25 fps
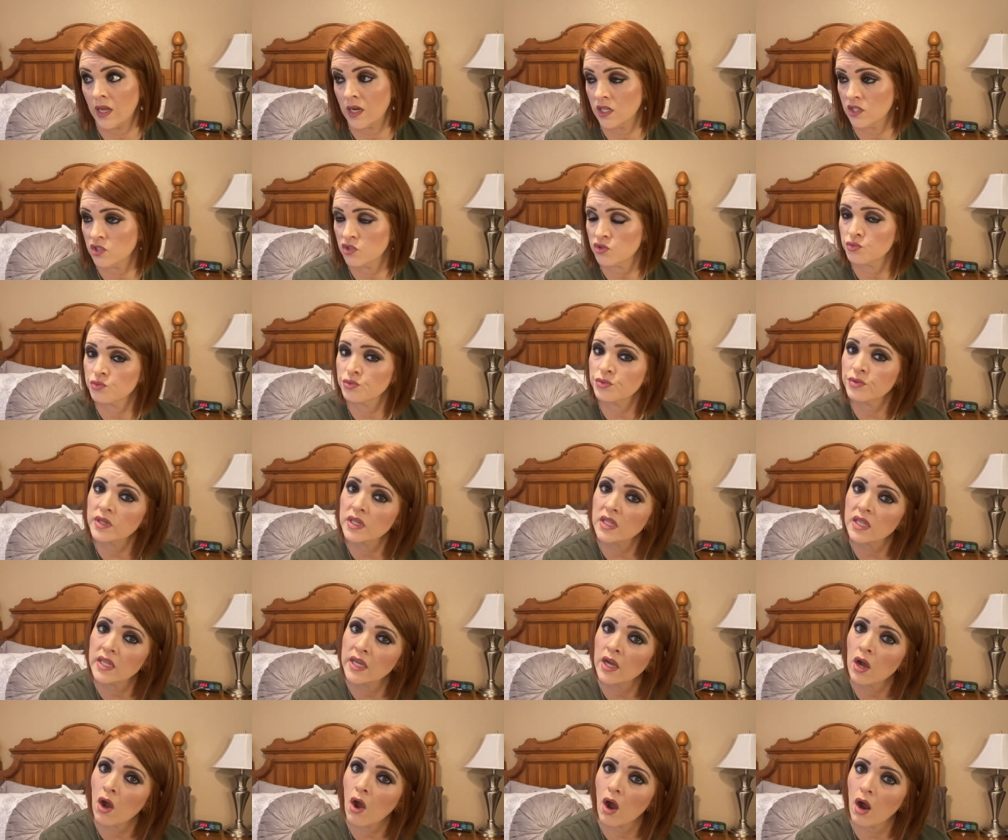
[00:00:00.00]
it's
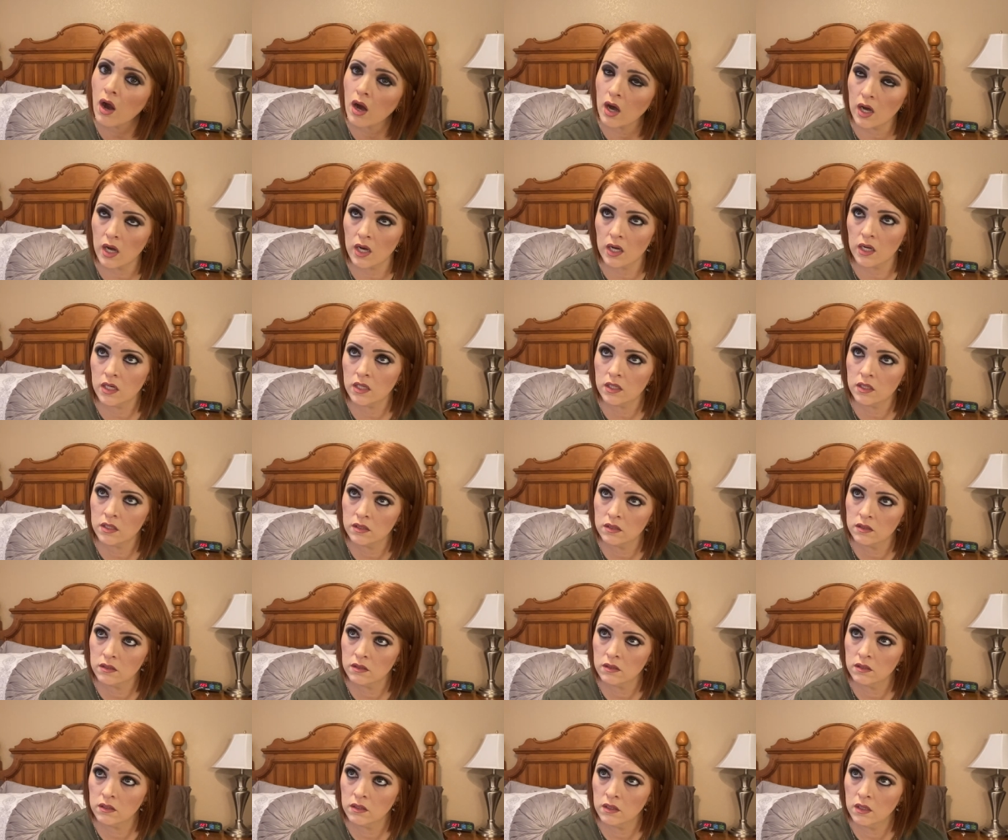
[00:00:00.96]
really hard
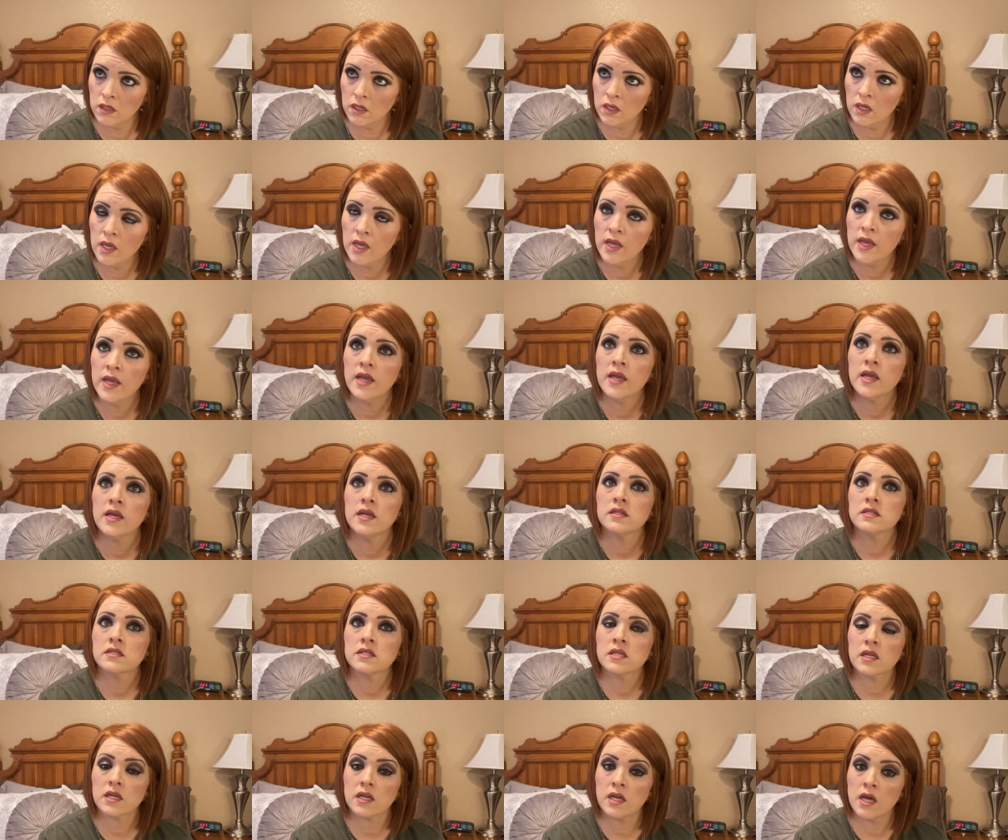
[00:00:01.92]

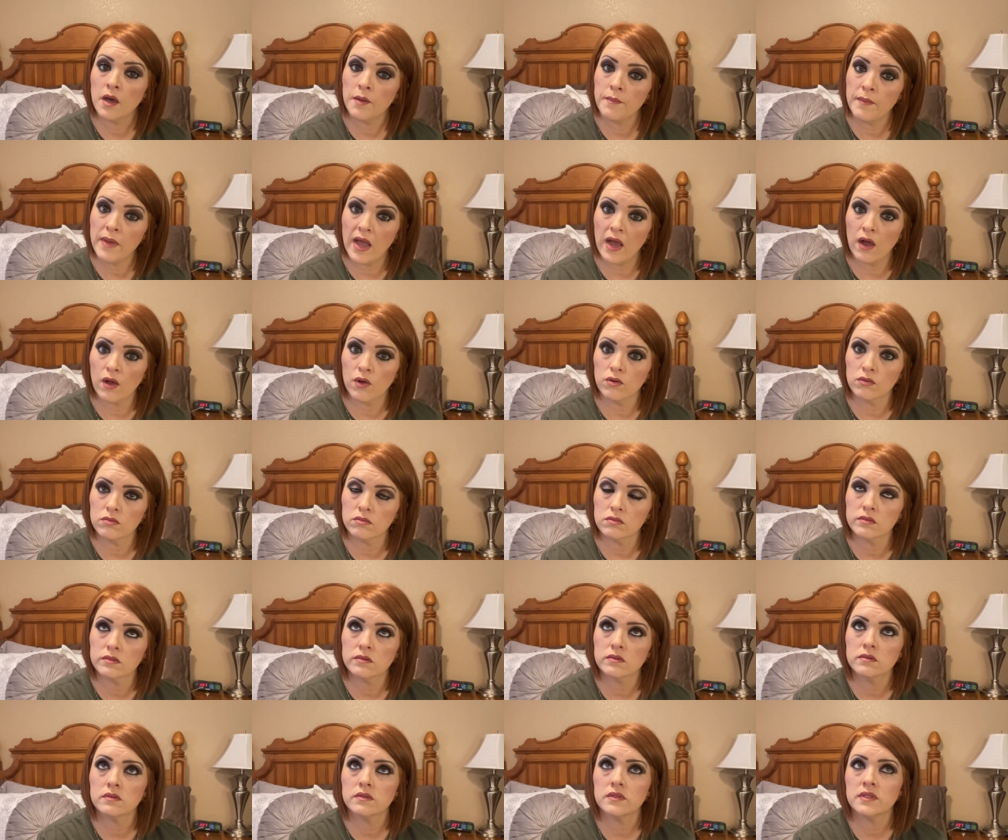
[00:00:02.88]
to come out
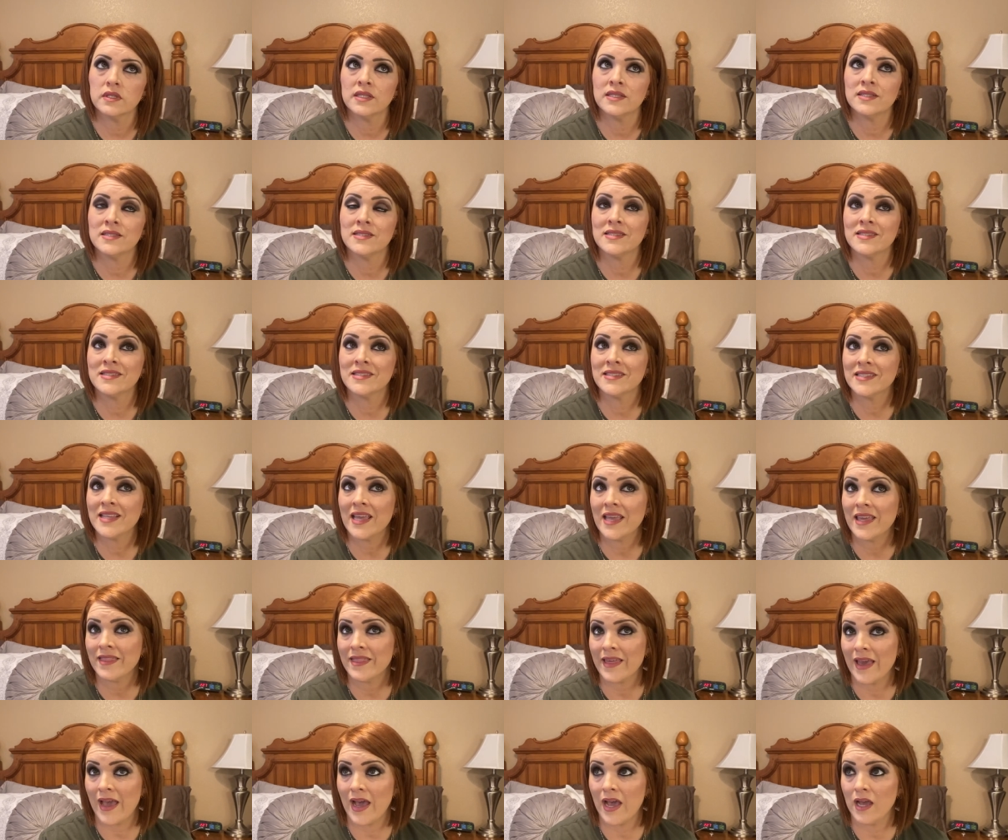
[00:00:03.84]
and
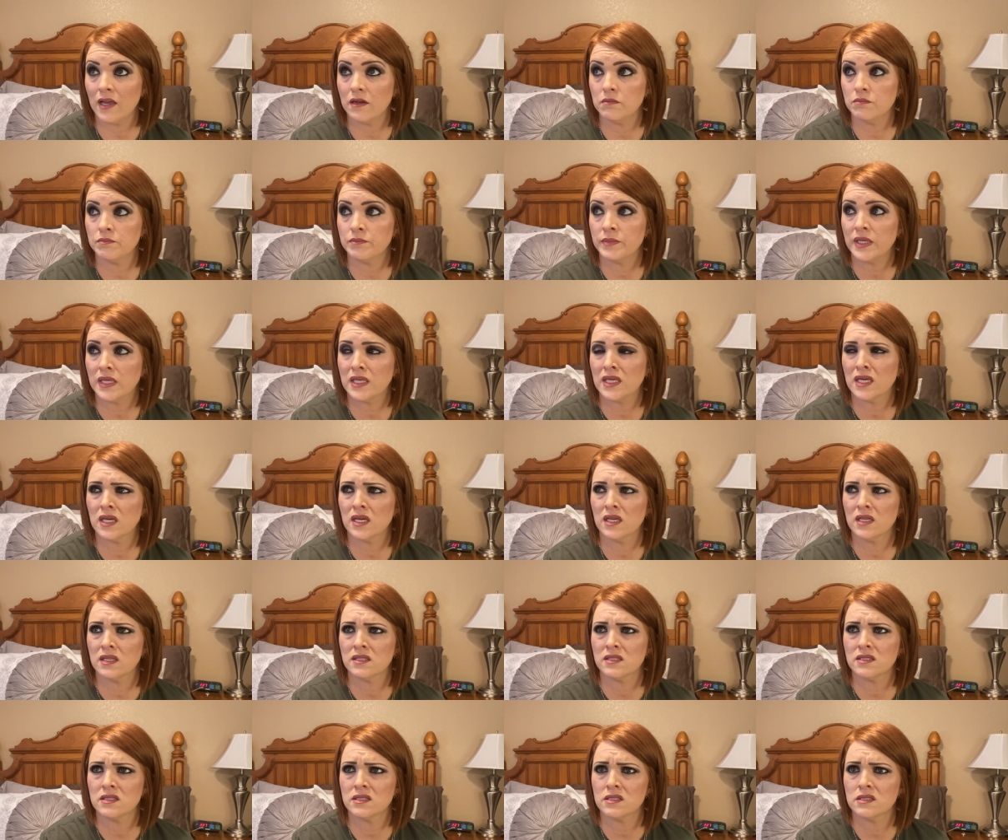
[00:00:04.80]
say that,
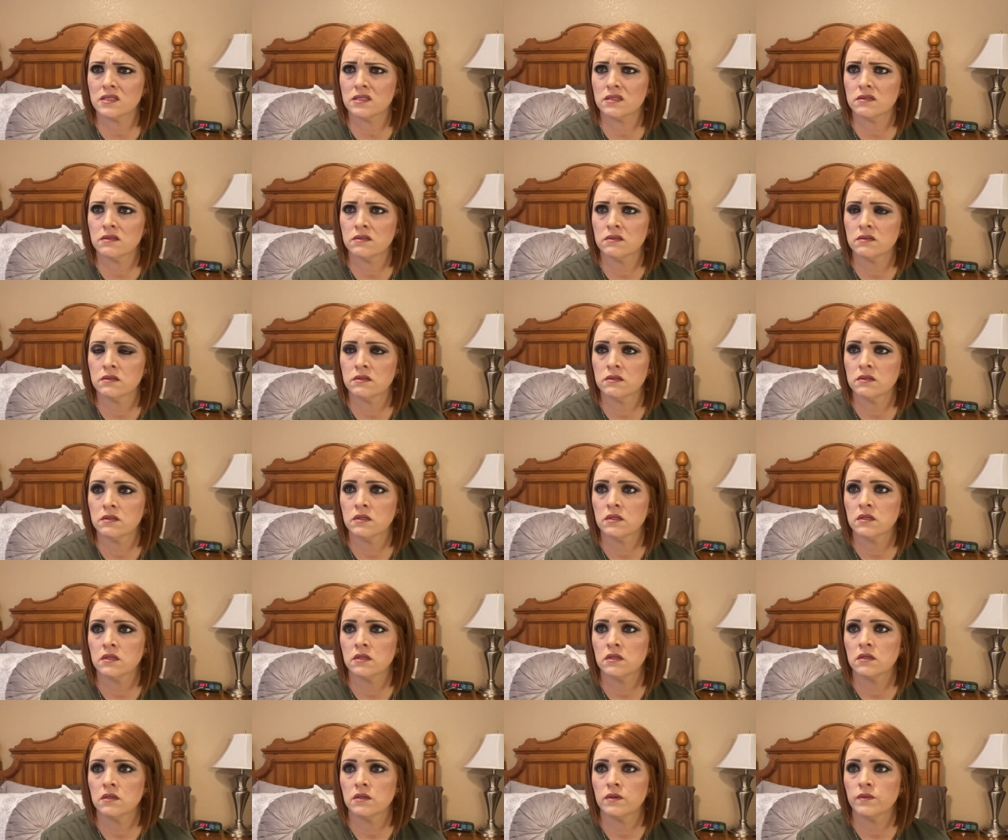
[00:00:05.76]
because,
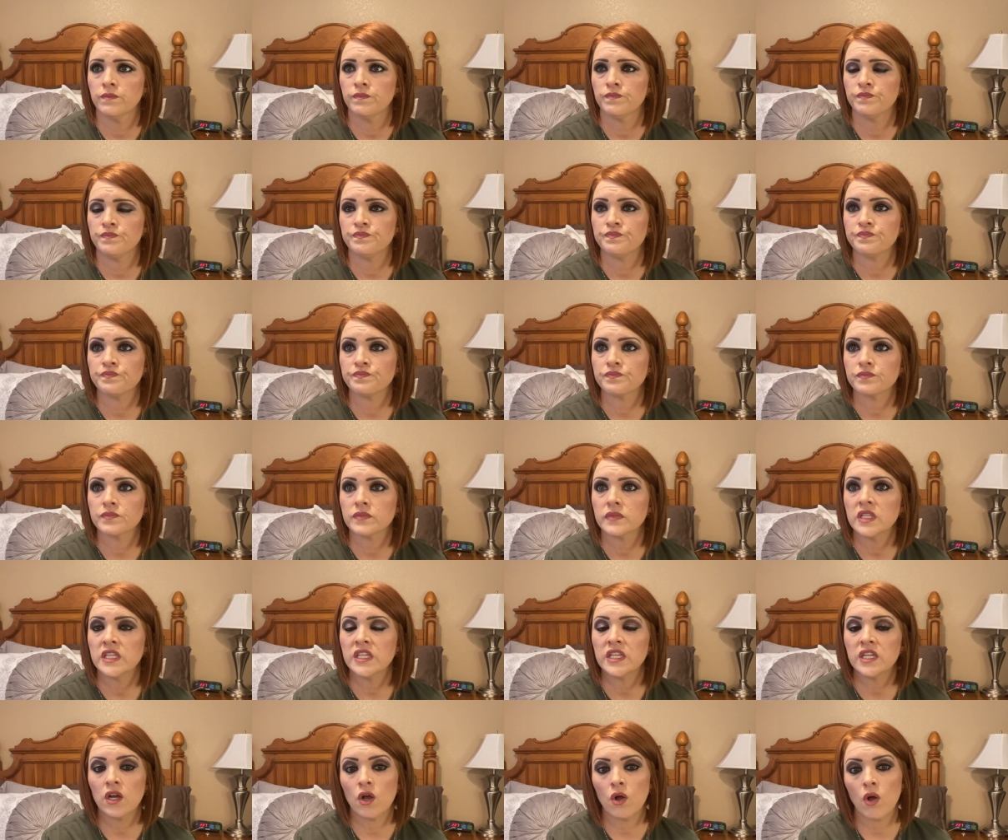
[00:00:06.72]

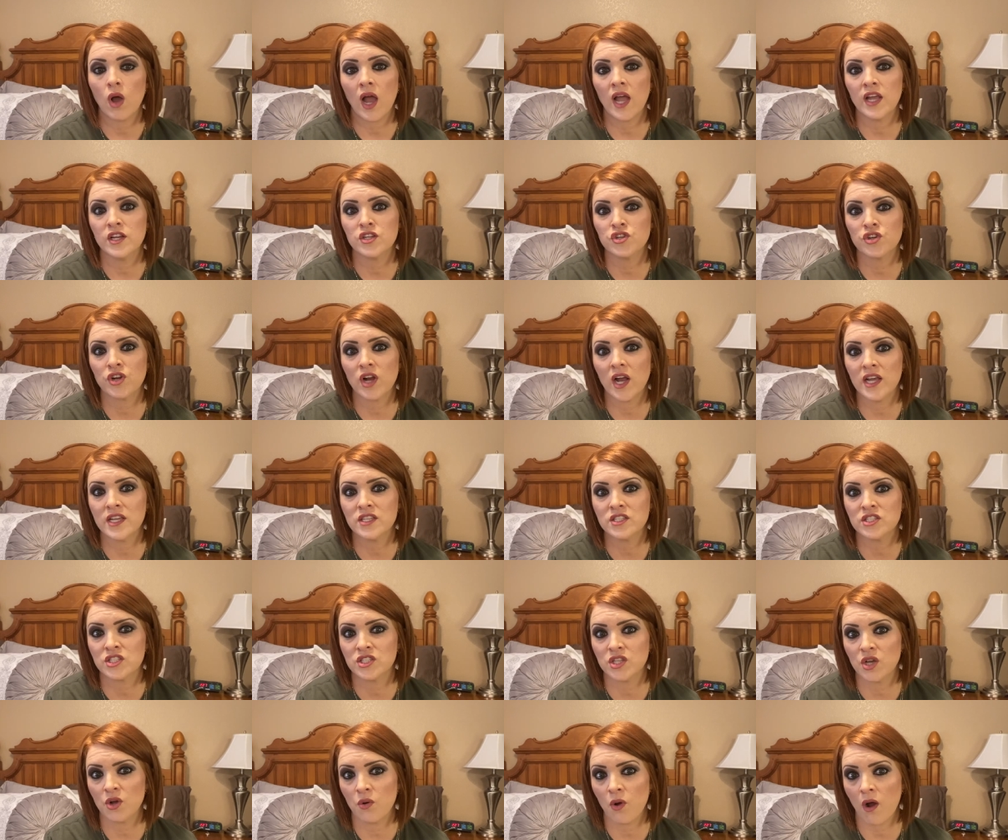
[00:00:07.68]
you know, I try
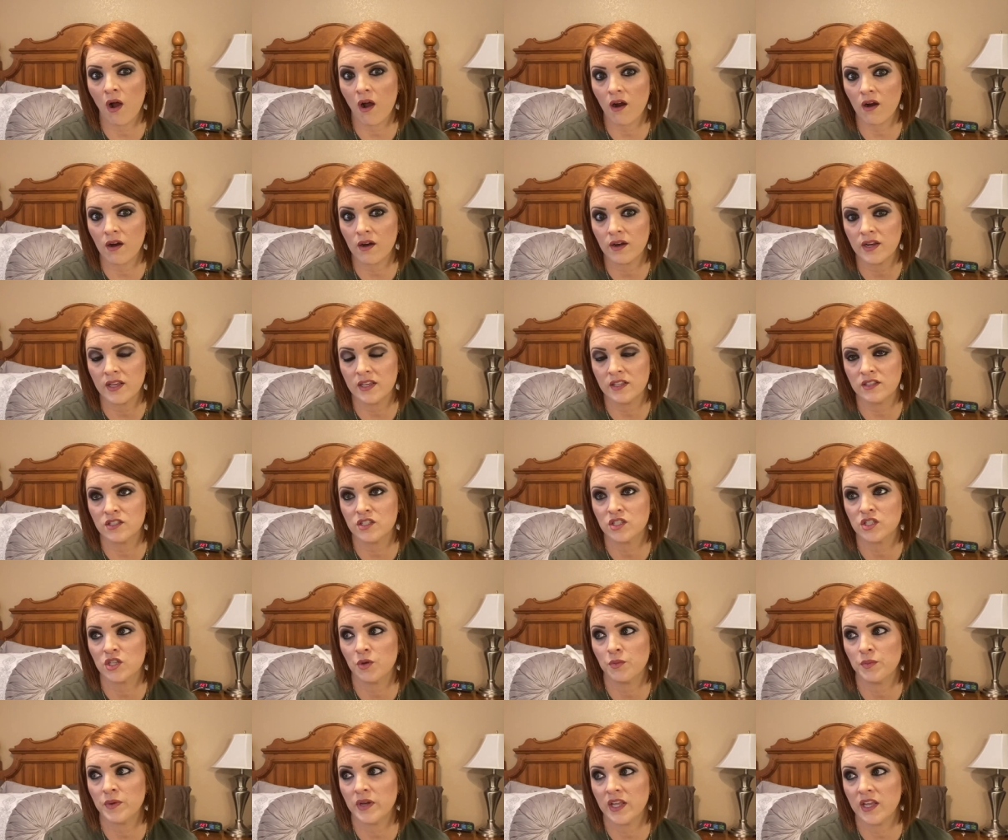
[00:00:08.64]
so hard in
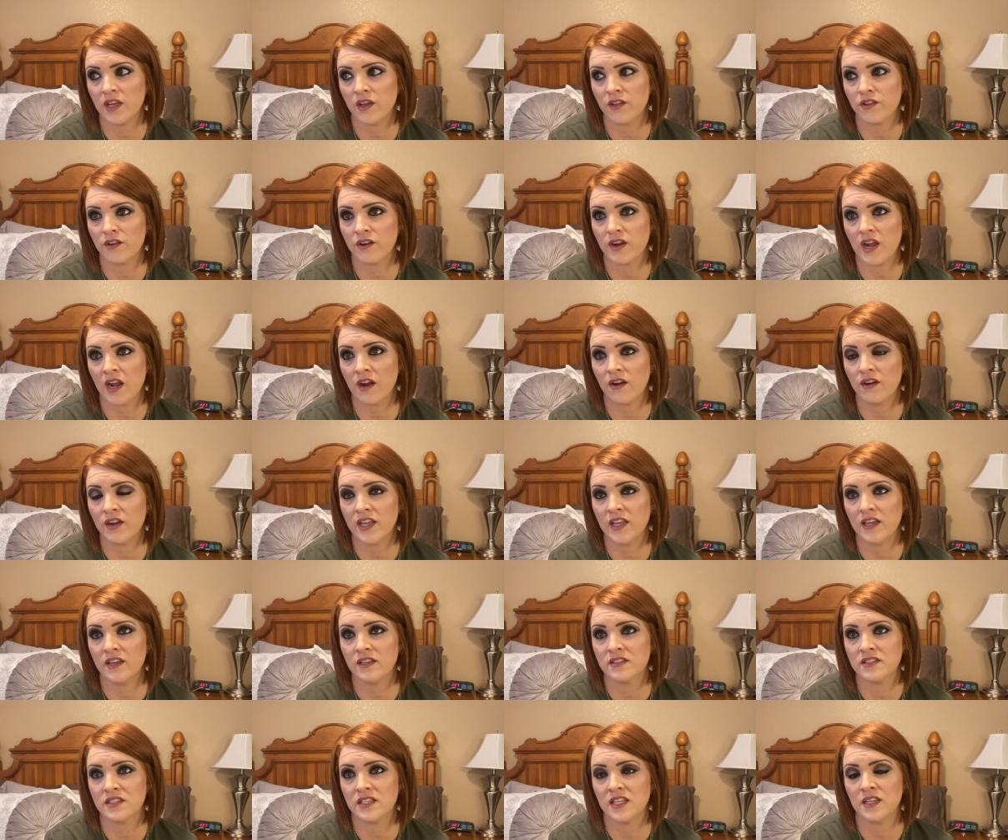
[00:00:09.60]
so many other
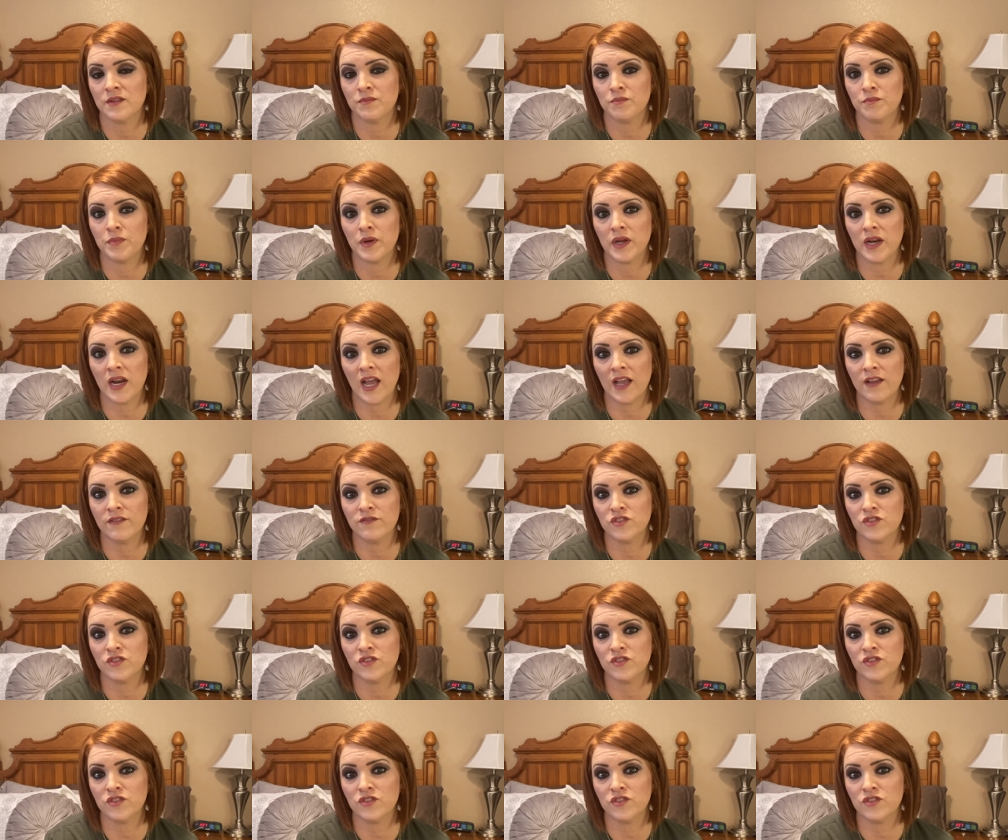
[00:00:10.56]
areas, but